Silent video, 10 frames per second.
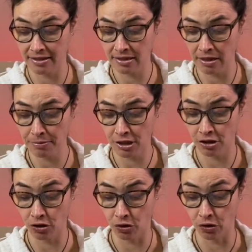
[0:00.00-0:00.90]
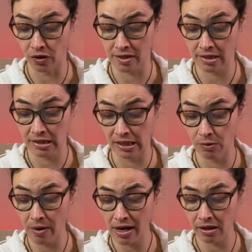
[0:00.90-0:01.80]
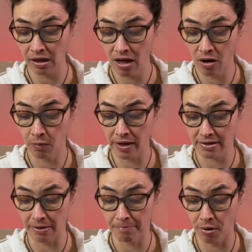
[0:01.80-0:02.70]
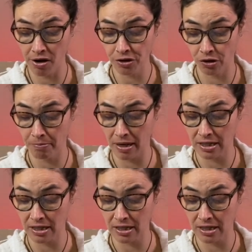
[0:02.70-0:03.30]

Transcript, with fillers: substitute who could see well, wasn't bothered by